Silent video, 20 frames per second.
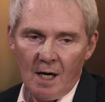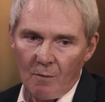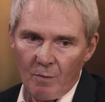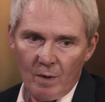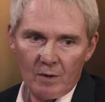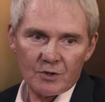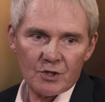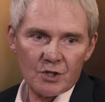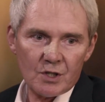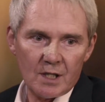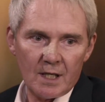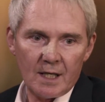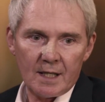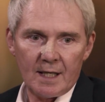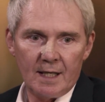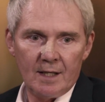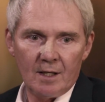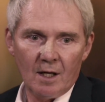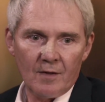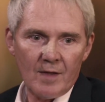We'll see it
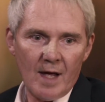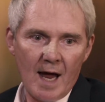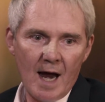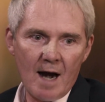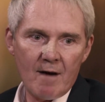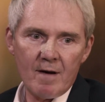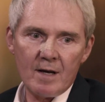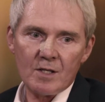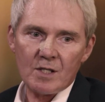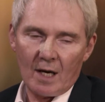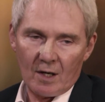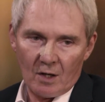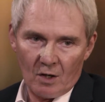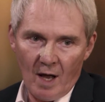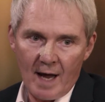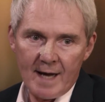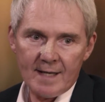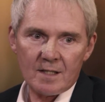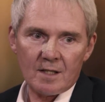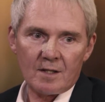in other areas. I'd
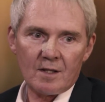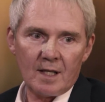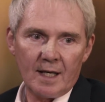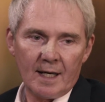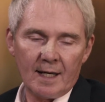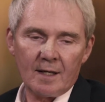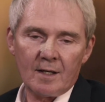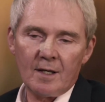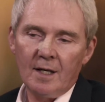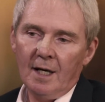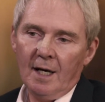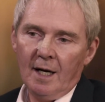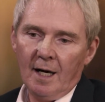like to think